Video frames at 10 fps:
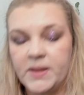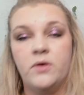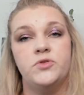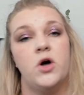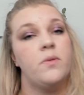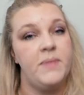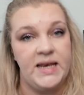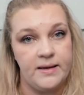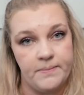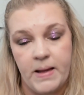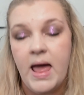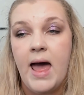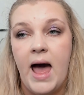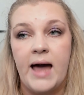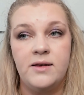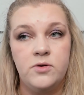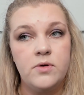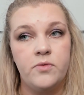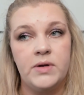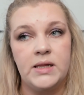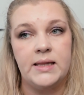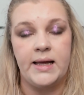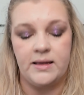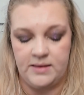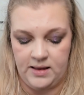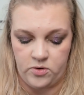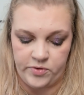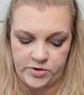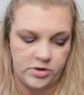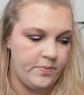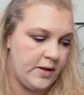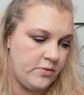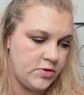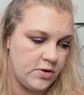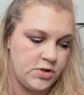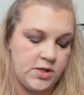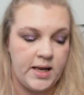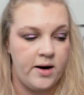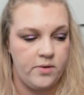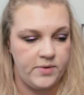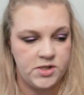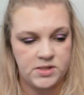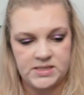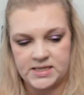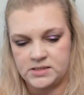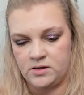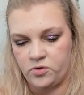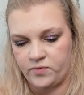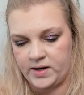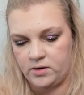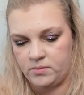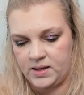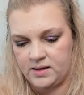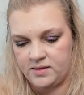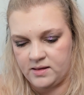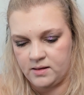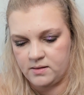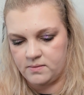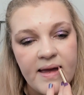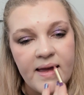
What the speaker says: Pillow Talk Medium. I do not really like the original Pillow Talk shade. I don't know, it just doesn't look right on me, I think.